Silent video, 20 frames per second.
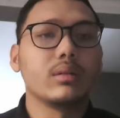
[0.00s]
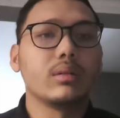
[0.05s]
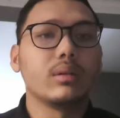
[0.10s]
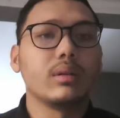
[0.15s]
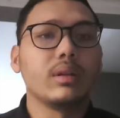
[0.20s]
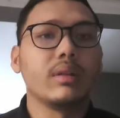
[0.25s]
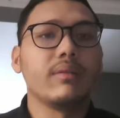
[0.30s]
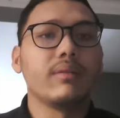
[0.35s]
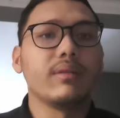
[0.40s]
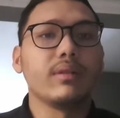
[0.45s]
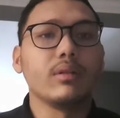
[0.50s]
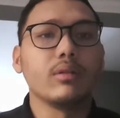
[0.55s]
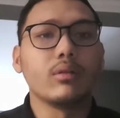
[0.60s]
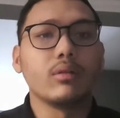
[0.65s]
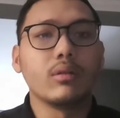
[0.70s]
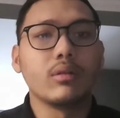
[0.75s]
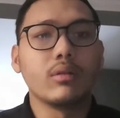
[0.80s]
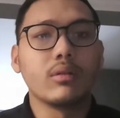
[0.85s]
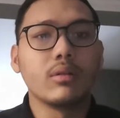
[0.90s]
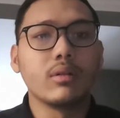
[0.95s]
if
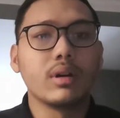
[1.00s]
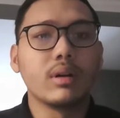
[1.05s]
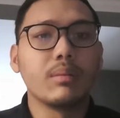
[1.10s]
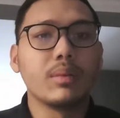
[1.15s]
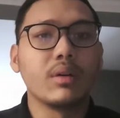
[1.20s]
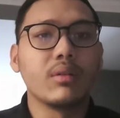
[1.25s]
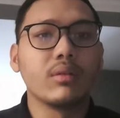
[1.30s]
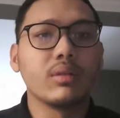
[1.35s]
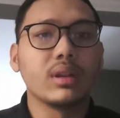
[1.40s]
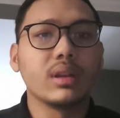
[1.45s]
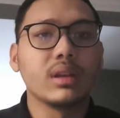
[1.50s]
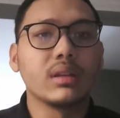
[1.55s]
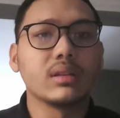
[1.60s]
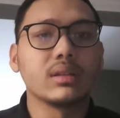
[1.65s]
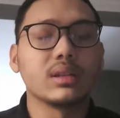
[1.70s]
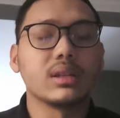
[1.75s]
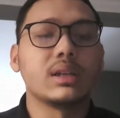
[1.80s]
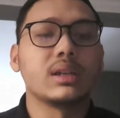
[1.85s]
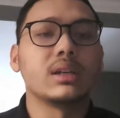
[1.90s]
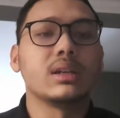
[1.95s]
your amount is
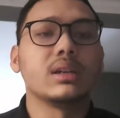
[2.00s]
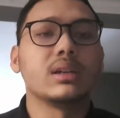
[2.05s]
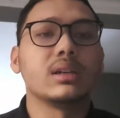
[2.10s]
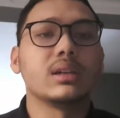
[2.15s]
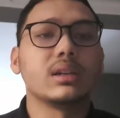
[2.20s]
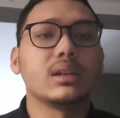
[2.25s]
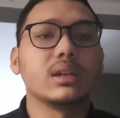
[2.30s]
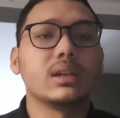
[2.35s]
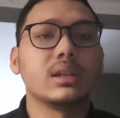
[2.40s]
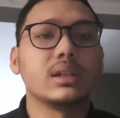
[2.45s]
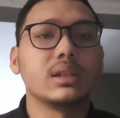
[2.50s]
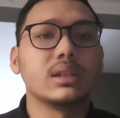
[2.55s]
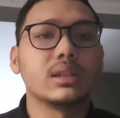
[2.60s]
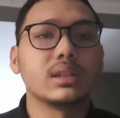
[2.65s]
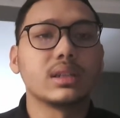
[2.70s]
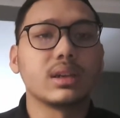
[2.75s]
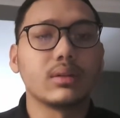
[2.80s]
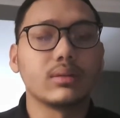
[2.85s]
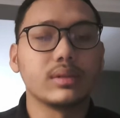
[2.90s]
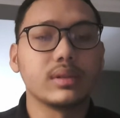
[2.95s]

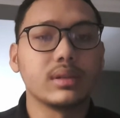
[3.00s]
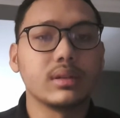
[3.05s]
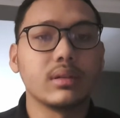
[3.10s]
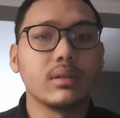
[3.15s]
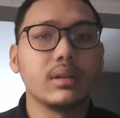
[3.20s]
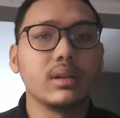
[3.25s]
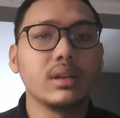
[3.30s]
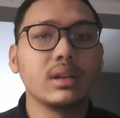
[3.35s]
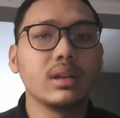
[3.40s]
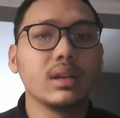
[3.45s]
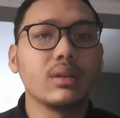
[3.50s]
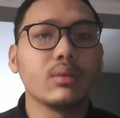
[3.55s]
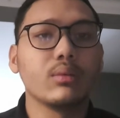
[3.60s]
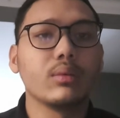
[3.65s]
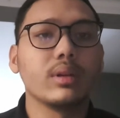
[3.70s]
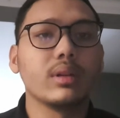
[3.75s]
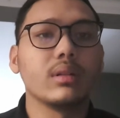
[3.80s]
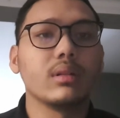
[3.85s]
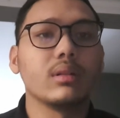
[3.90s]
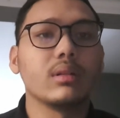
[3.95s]
$1,000, it
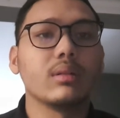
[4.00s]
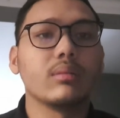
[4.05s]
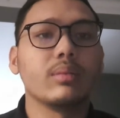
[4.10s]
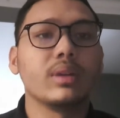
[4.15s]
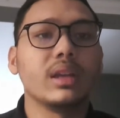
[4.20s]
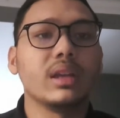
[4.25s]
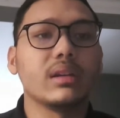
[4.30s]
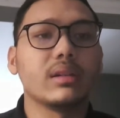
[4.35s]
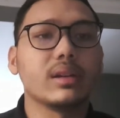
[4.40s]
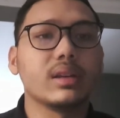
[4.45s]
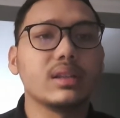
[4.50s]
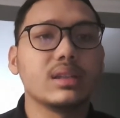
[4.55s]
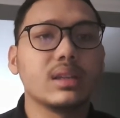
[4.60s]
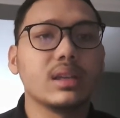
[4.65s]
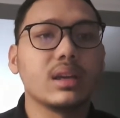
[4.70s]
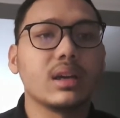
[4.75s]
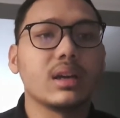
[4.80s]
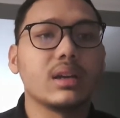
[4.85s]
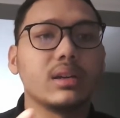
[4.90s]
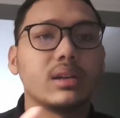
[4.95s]
will be
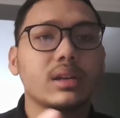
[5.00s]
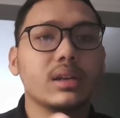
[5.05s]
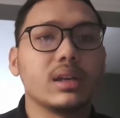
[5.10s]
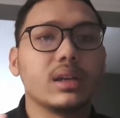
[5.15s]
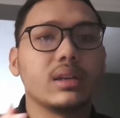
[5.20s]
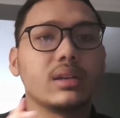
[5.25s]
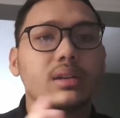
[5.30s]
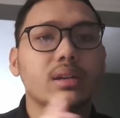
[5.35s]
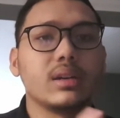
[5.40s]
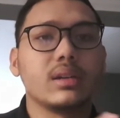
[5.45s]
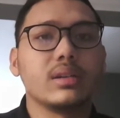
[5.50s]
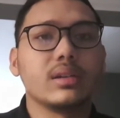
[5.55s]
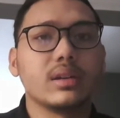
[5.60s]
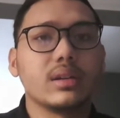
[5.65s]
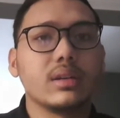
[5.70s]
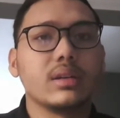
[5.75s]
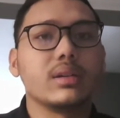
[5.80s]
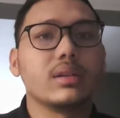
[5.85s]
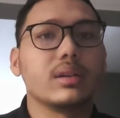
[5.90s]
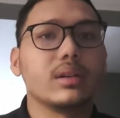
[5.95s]
increasing 100, 100,
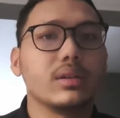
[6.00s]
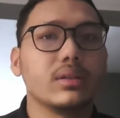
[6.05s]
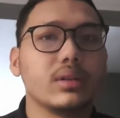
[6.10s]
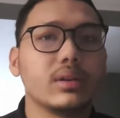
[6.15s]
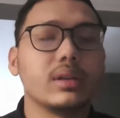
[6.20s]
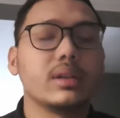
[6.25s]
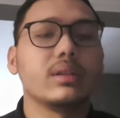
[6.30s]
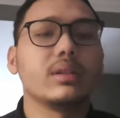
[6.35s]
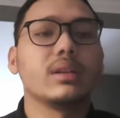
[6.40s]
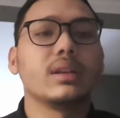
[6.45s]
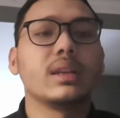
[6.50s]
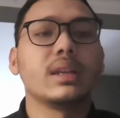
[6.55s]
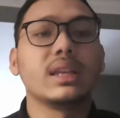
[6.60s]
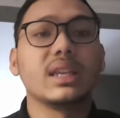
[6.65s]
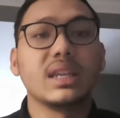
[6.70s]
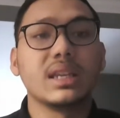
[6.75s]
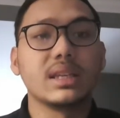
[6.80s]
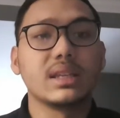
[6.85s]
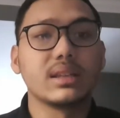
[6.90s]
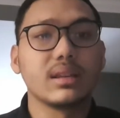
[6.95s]
100, 100. That
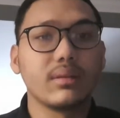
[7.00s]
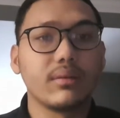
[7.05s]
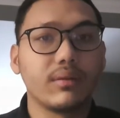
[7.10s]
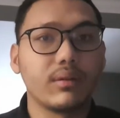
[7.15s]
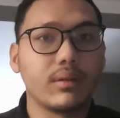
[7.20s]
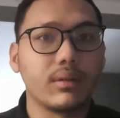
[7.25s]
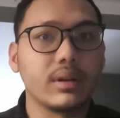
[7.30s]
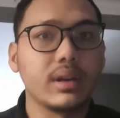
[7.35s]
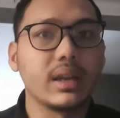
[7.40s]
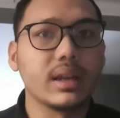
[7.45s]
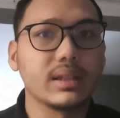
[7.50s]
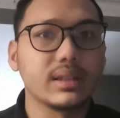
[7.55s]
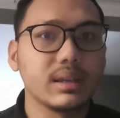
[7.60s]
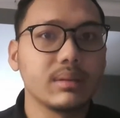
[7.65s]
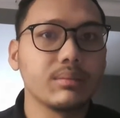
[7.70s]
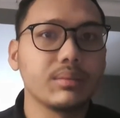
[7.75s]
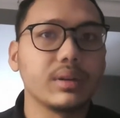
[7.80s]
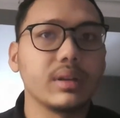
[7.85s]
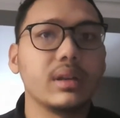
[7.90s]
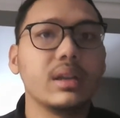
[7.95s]
is for the
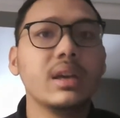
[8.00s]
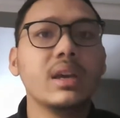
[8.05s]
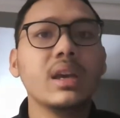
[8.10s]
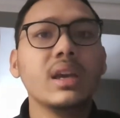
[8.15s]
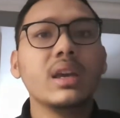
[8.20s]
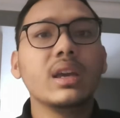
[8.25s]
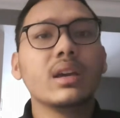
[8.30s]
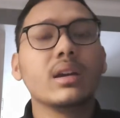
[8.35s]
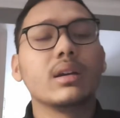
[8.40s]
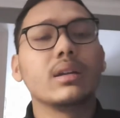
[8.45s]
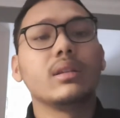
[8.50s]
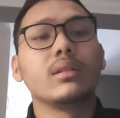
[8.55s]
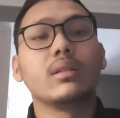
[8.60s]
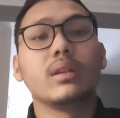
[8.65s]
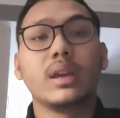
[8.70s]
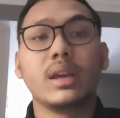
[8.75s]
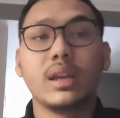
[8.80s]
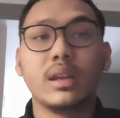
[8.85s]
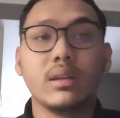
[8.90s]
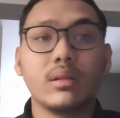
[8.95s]
example.
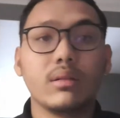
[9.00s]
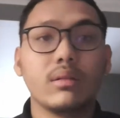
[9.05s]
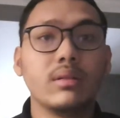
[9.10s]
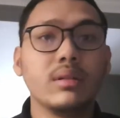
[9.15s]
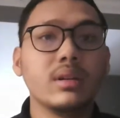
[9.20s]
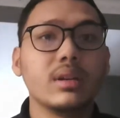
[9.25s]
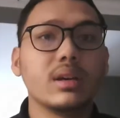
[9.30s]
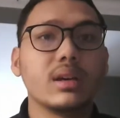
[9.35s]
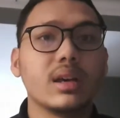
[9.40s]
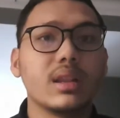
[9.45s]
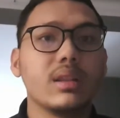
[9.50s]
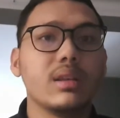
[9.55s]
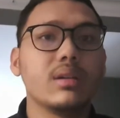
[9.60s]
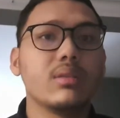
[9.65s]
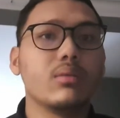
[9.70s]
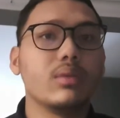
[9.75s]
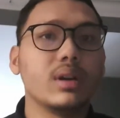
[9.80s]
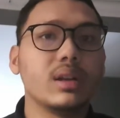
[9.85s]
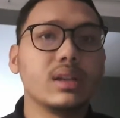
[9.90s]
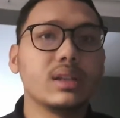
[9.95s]
And on other
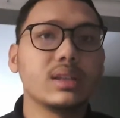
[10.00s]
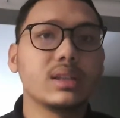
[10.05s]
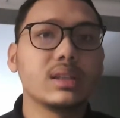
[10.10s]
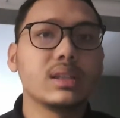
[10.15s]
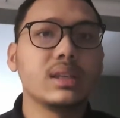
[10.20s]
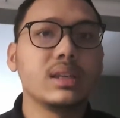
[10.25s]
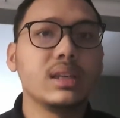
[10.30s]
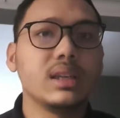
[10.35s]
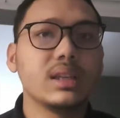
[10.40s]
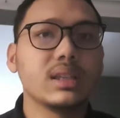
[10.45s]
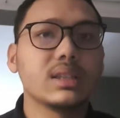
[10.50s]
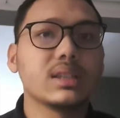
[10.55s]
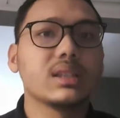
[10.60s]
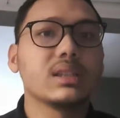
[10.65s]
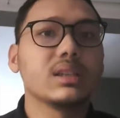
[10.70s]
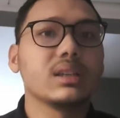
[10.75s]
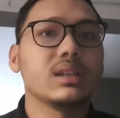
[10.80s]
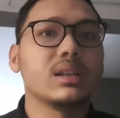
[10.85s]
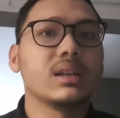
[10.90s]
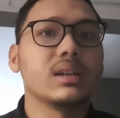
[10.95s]
words,
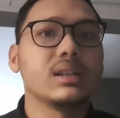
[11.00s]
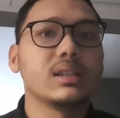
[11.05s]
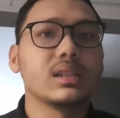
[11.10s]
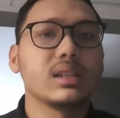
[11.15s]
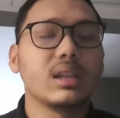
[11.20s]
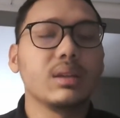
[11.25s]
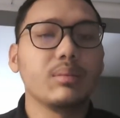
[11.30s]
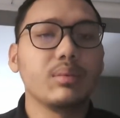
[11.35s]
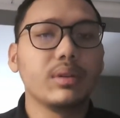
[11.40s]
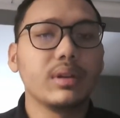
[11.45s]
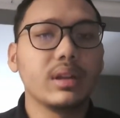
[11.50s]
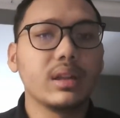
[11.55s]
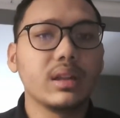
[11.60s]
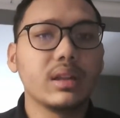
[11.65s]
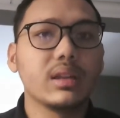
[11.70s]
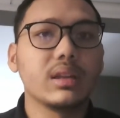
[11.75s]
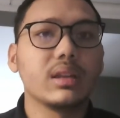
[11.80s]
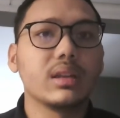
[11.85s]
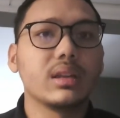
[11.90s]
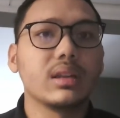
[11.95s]
this stipulate
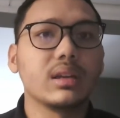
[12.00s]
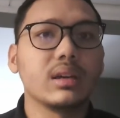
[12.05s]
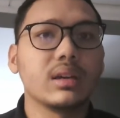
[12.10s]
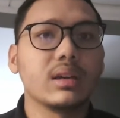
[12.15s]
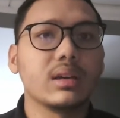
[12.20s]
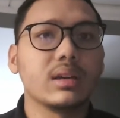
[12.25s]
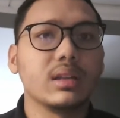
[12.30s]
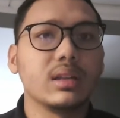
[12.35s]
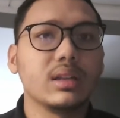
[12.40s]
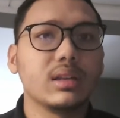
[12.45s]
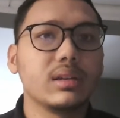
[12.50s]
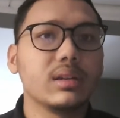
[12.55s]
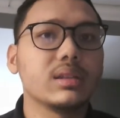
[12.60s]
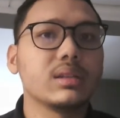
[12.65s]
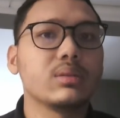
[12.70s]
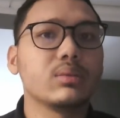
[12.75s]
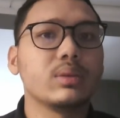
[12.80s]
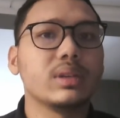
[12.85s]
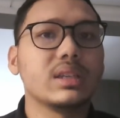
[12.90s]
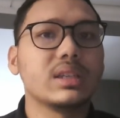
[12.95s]

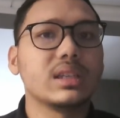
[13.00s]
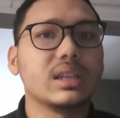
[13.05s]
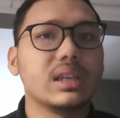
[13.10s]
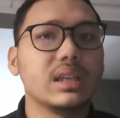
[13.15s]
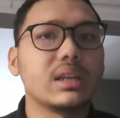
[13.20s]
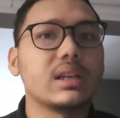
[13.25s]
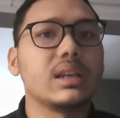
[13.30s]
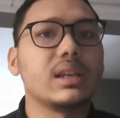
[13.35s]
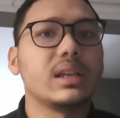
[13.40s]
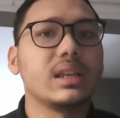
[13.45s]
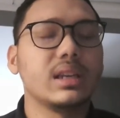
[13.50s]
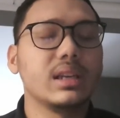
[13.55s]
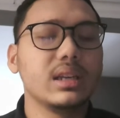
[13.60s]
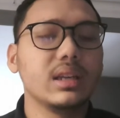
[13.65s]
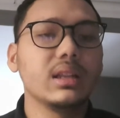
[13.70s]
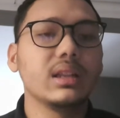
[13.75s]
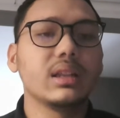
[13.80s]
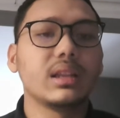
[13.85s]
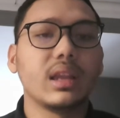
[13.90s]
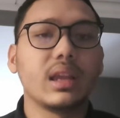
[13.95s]
interest which the
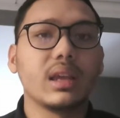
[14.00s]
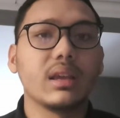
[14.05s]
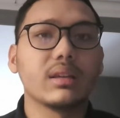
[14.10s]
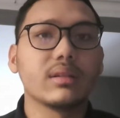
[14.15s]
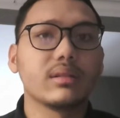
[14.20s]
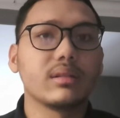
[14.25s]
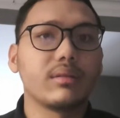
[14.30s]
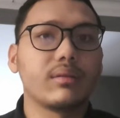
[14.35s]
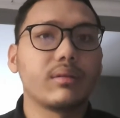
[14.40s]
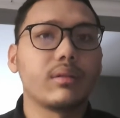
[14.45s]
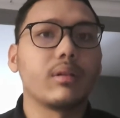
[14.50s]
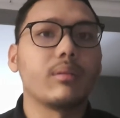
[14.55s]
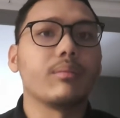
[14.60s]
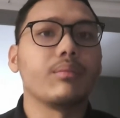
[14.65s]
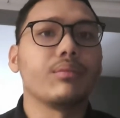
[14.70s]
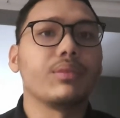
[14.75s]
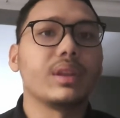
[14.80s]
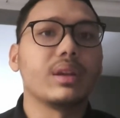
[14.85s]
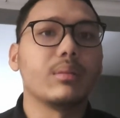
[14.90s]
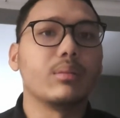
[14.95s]
lender takes
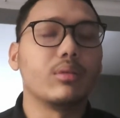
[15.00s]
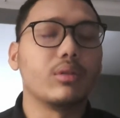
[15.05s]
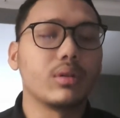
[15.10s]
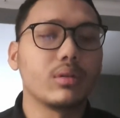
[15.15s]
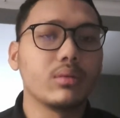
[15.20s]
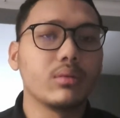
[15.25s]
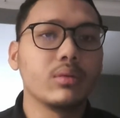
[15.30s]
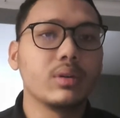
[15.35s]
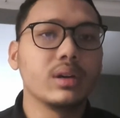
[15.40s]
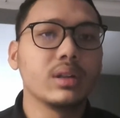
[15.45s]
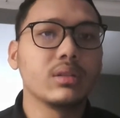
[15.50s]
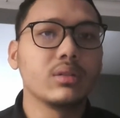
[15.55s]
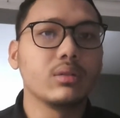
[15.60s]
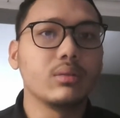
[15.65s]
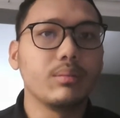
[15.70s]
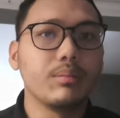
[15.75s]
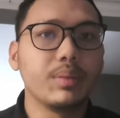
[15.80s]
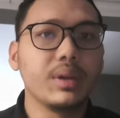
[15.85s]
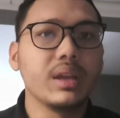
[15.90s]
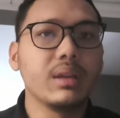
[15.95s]
from the borrower to
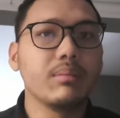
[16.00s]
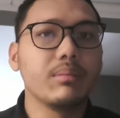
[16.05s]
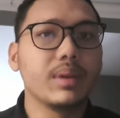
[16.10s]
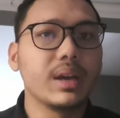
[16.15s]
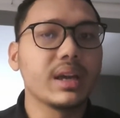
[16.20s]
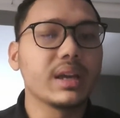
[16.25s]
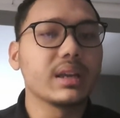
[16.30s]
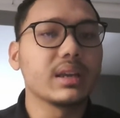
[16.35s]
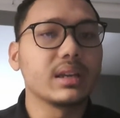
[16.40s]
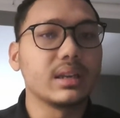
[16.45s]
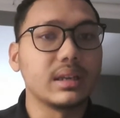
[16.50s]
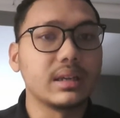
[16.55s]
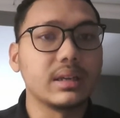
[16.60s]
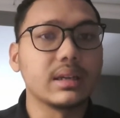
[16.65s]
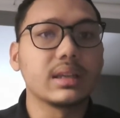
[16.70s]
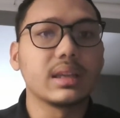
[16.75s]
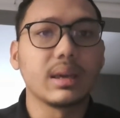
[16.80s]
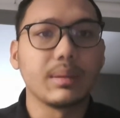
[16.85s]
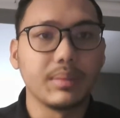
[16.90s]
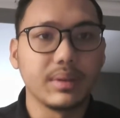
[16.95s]
pay back
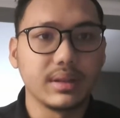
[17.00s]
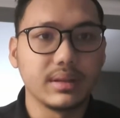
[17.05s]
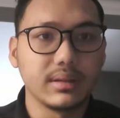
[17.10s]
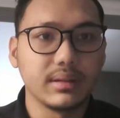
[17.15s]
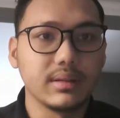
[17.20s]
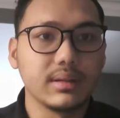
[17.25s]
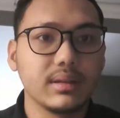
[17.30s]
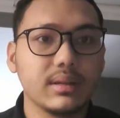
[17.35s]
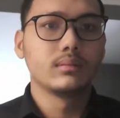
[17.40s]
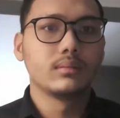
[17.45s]
the capital.